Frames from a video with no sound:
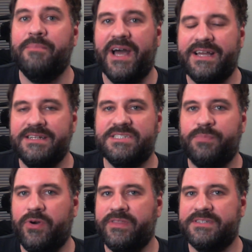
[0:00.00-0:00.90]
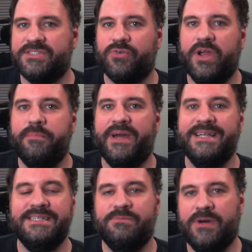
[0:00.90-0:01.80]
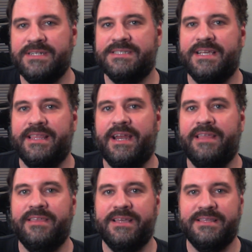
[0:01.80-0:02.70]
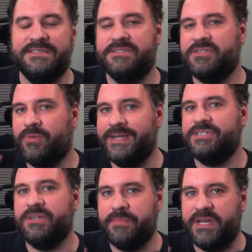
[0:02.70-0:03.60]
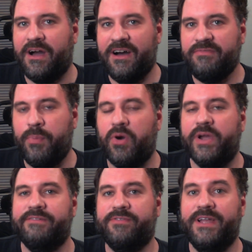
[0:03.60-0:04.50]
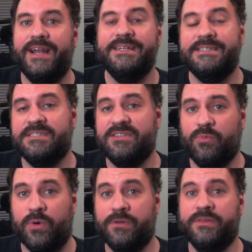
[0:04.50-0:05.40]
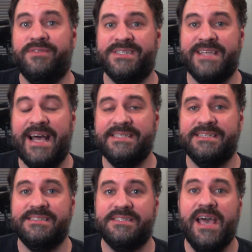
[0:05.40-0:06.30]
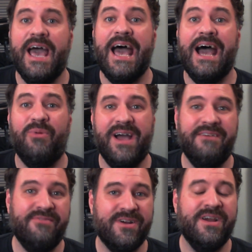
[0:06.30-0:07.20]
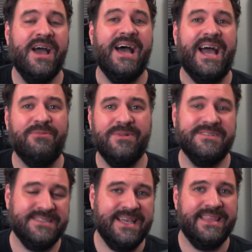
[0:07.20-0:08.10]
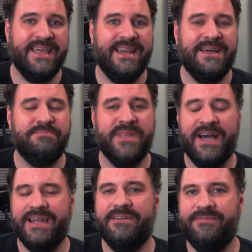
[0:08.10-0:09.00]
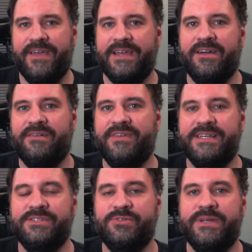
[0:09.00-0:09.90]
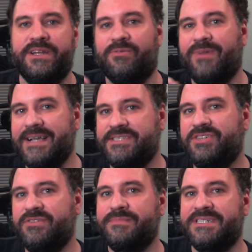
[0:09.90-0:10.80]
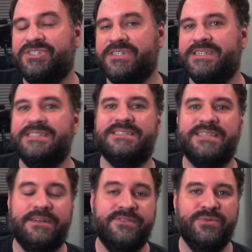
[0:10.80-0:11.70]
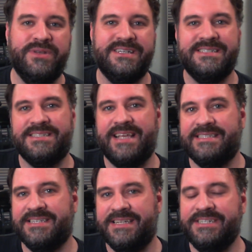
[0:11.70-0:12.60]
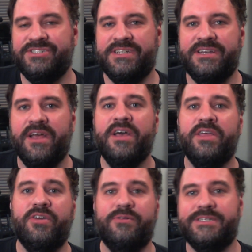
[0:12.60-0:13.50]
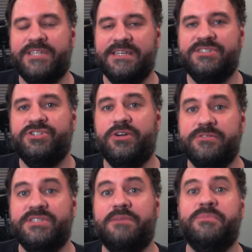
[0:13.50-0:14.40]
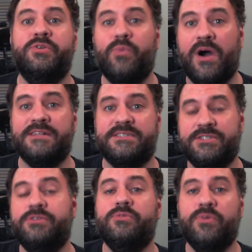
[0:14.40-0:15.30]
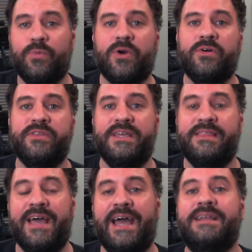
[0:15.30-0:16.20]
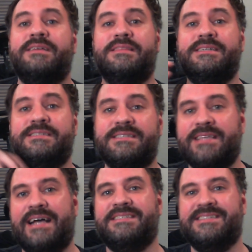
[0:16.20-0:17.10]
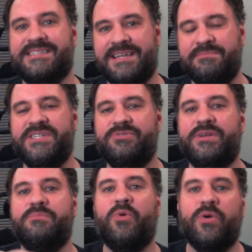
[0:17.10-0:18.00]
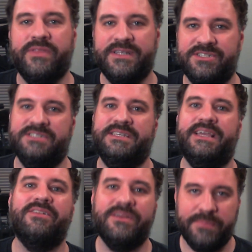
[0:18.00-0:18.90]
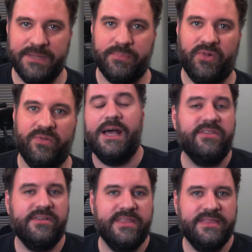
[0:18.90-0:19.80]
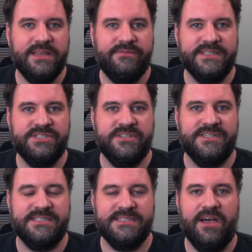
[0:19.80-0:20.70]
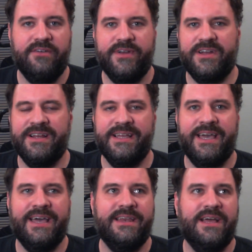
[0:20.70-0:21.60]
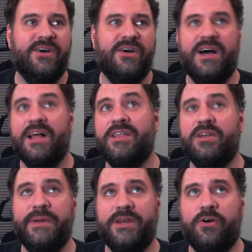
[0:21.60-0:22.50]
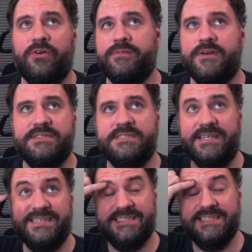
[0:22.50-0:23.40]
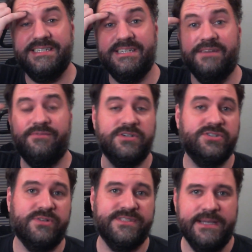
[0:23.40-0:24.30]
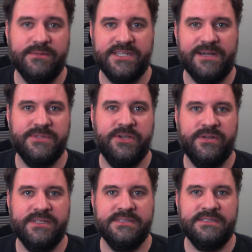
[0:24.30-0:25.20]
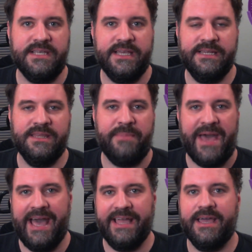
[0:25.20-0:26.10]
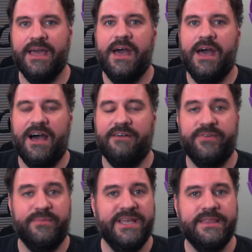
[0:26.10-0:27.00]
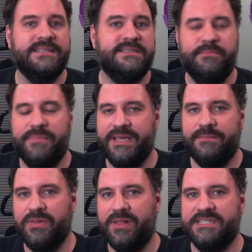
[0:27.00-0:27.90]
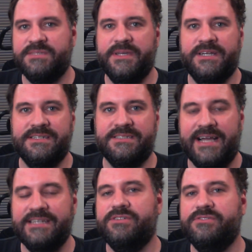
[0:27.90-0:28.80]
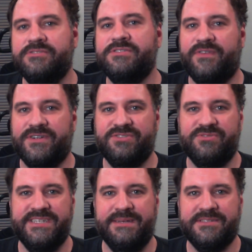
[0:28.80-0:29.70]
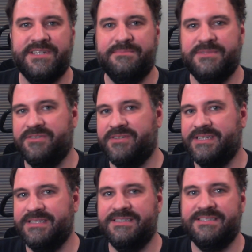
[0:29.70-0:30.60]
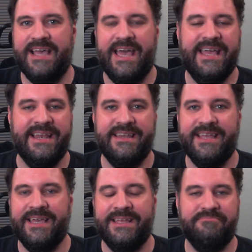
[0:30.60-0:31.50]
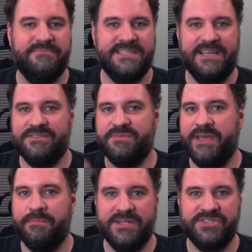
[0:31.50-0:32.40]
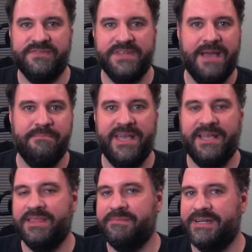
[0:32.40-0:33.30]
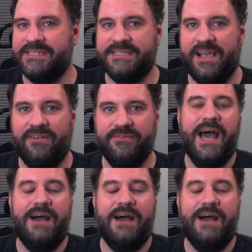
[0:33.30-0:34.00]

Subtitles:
I'm not going to spoil the story, but I did want to say that I think this is a great jumping off point for getting into the world of assassins. However, I will say that I'm not a fan of it doing a rescue mission instead of doing an assassination, though it does show some nuance to the world in that these assassins can be doing more than just killing people. Other than the adventure itself, you're going to get a little bit over 60 virtual tabletop tokens in the pack. For me, that's a big plus because I do use virtual tabletop tokens and it saves me a bunch of time making them myself.